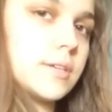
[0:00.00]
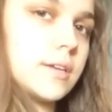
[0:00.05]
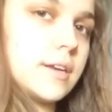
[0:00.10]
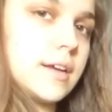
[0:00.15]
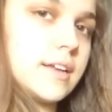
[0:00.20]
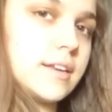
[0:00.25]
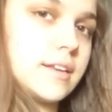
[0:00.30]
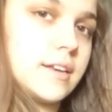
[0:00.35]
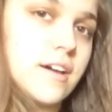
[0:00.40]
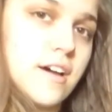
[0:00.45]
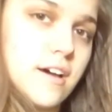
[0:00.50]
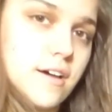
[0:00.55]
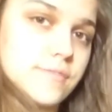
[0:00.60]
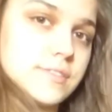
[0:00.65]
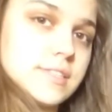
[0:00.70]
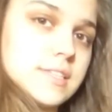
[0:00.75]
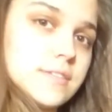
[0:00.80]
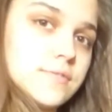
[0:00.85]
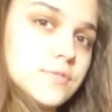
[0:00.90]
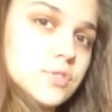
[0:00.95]
going to add in half a
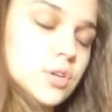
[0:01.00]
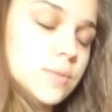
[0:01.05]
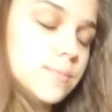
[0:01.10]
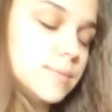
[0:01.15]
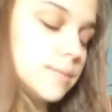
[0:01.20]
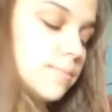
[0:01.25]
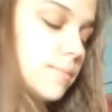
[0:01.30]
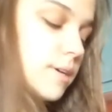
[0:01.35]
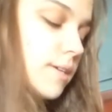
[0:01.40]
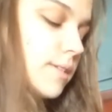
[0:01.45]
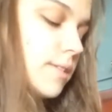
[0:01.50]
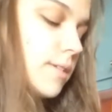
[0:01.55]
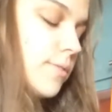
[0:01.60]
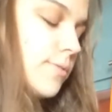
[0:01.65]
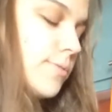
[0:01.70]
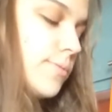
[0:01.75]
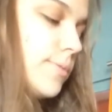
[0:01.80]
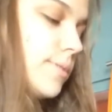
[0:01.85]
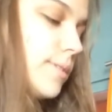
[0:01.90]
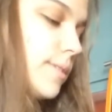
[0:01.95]
tin of chopped
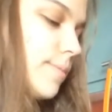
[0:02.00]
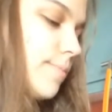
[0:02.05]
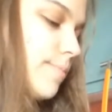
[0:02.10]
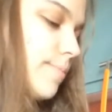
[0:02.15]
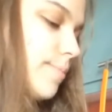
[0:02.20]
tomatoes,